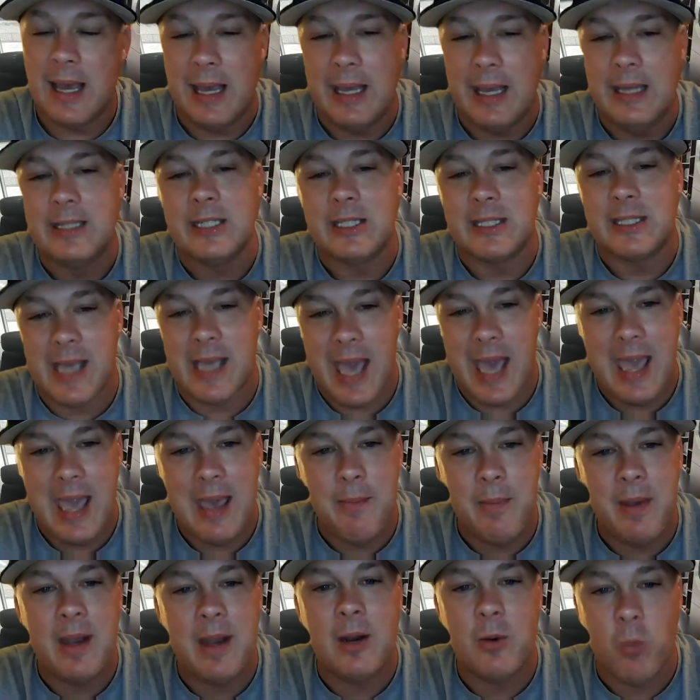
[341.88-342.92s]
He just
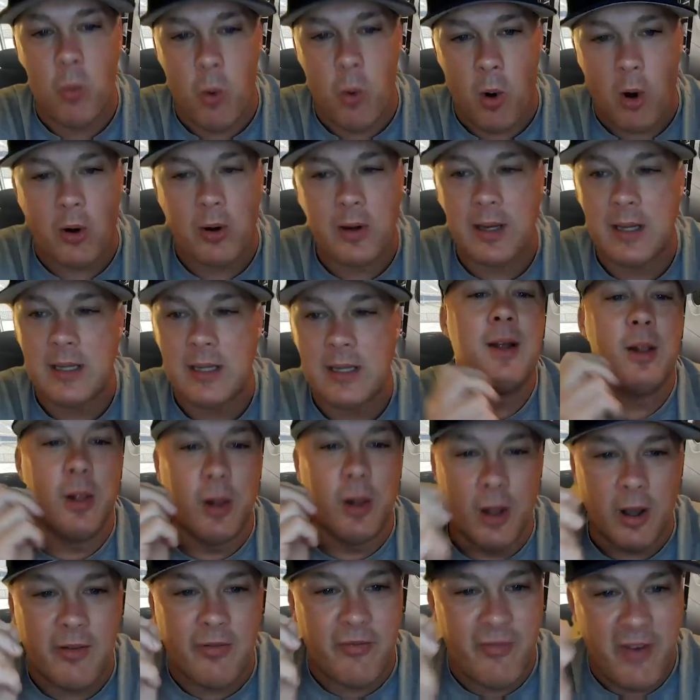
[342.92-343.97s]
came in and worked.
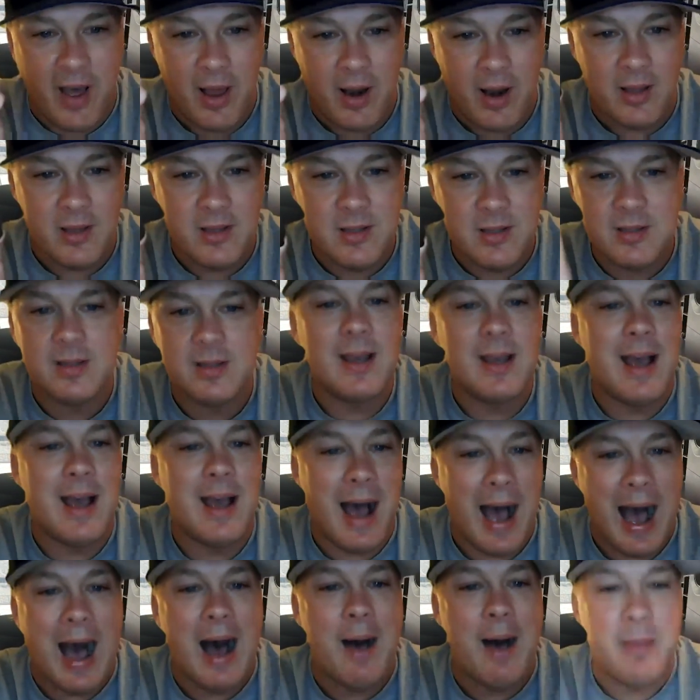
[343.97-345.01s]
Look, fellas,
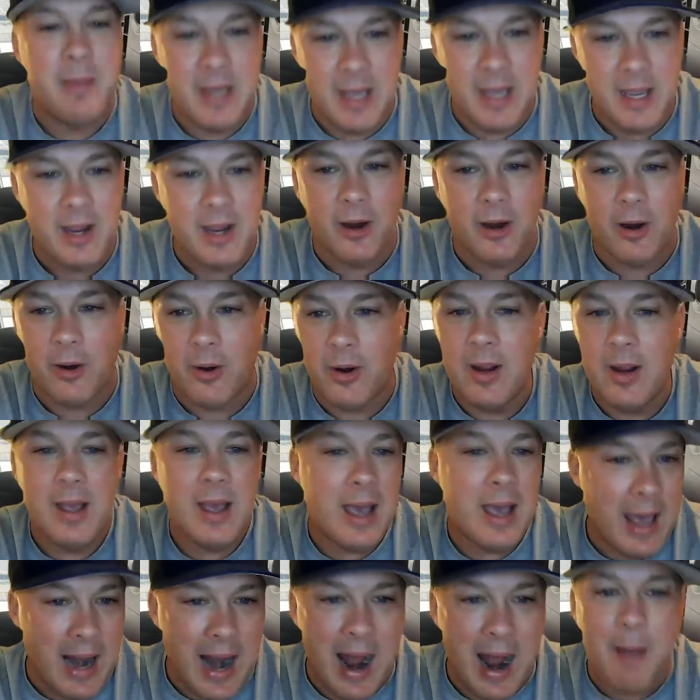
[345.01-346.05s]
I'm here,
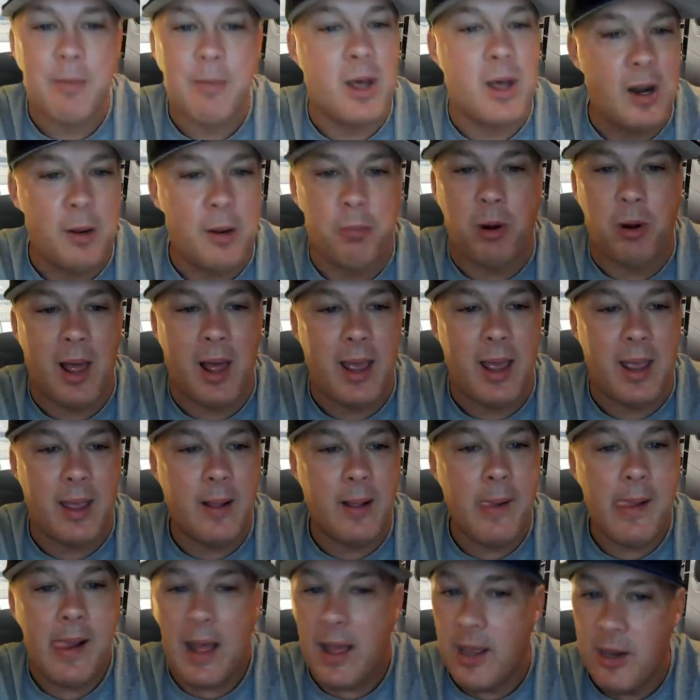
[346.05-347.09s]
and I'm going to play.
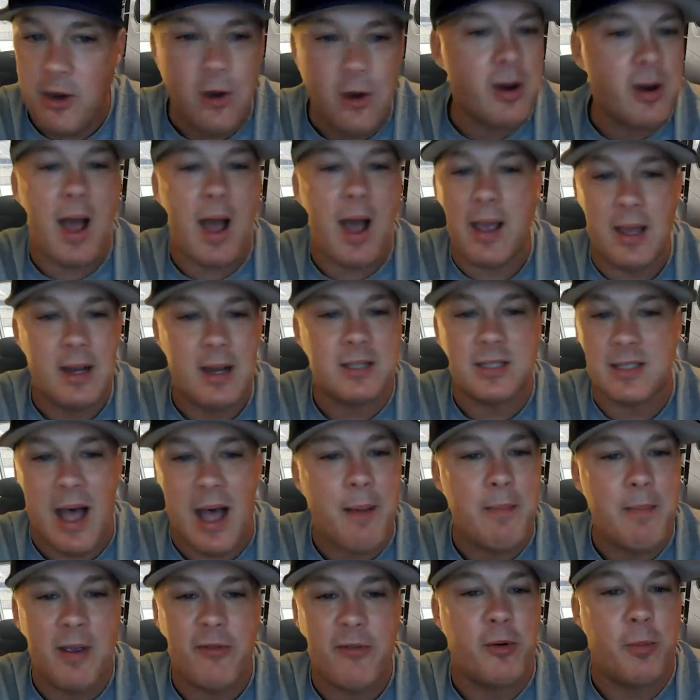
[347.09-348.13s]
And you're not going to
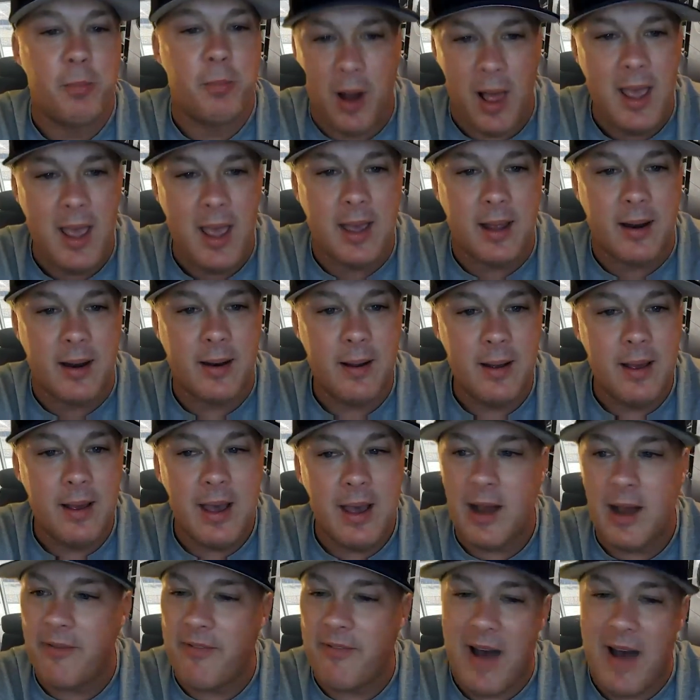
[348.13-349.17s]
stop me from playing.
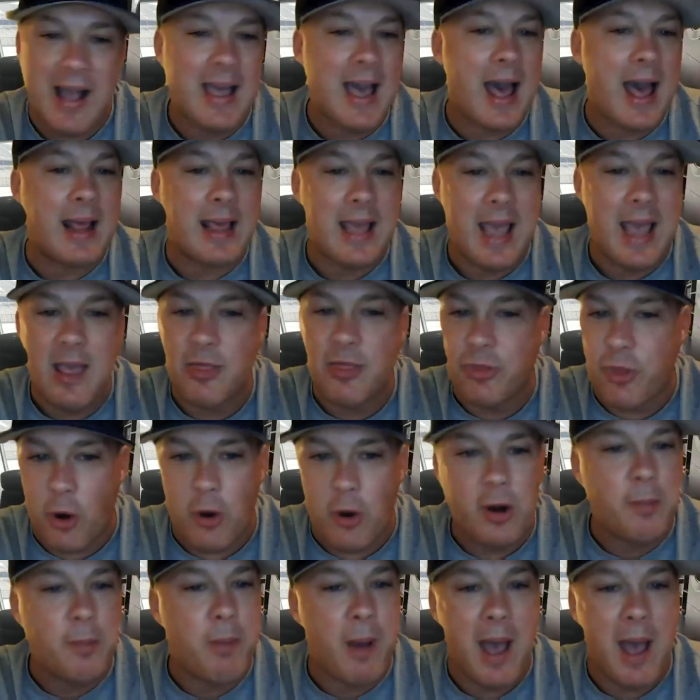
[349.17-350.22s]
And if I got to gain
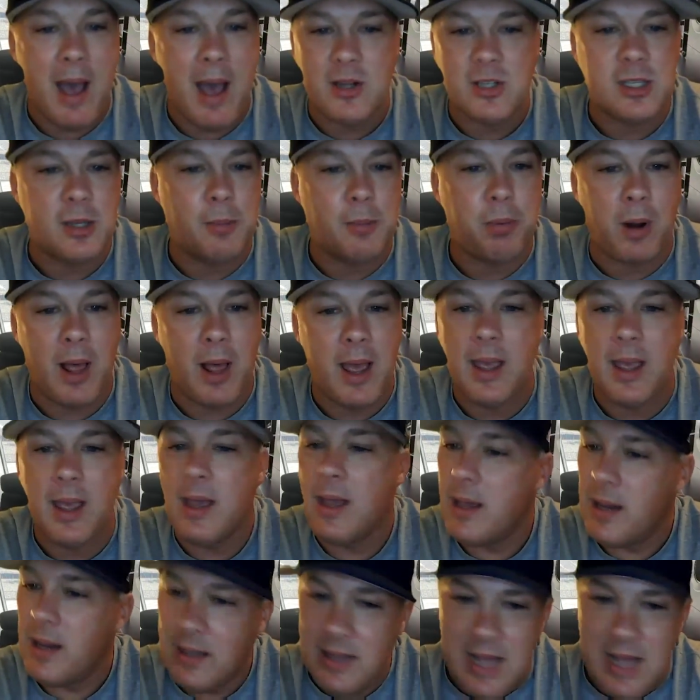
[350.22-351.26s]
30 pounds to play,
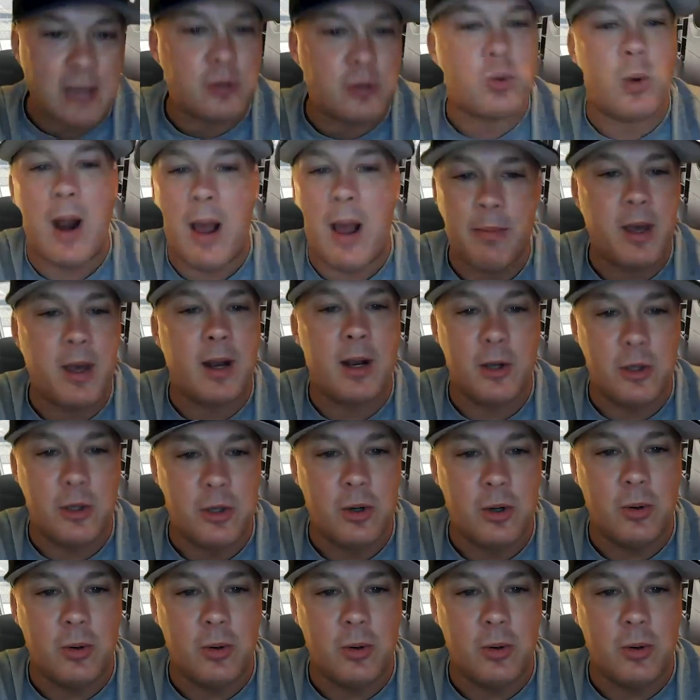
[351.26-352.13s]
that's what I'm going to